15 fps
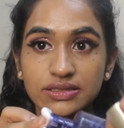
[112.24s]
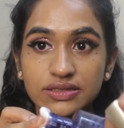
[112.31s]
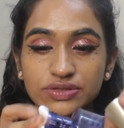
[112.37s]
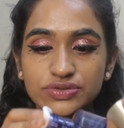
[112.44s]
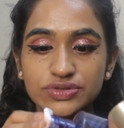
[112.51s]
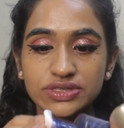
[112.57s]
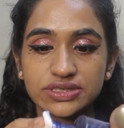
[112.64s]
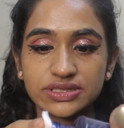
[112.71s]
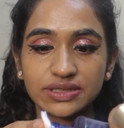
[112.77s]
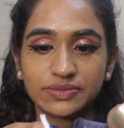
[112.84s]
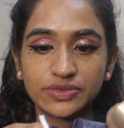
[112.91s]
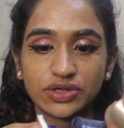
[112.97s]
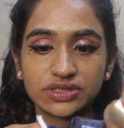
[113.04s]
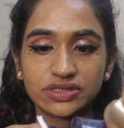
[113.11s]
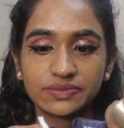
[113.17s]
Use the same
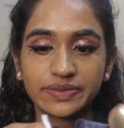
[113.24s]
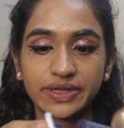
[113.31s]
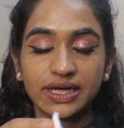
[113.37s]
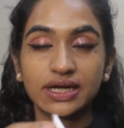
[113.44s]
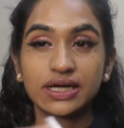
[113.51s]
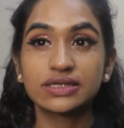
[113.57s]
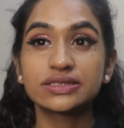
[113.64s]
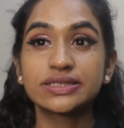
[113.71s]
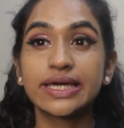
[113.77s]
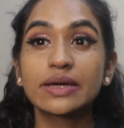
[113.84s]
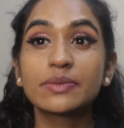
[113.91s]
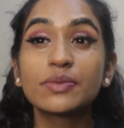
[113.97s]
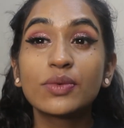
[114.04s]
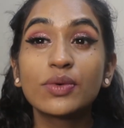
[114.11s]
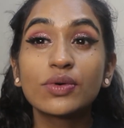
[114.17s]
cotton pad, take
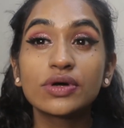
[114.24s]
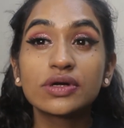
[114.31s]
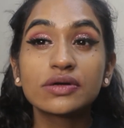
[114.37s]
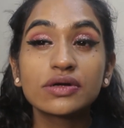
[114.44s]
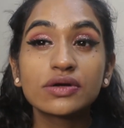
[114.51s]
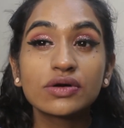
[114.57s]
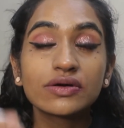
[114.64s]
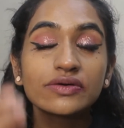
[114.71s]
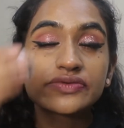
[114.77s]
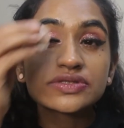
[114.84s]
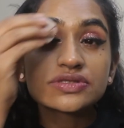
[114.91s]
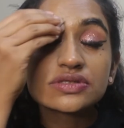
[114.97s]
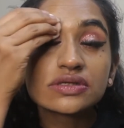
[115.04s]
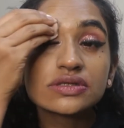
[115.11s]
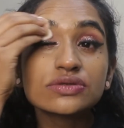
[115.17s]
more of the
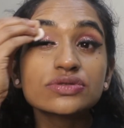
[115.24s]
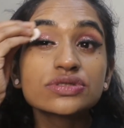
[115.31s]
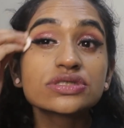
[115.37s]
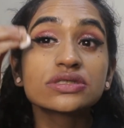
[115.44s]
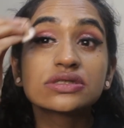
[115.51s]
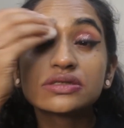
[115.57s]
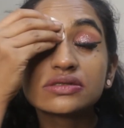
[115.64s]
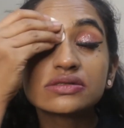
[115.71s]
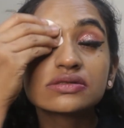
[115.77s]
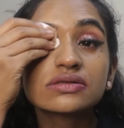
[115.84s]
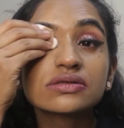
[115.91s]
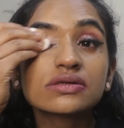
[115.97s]
solution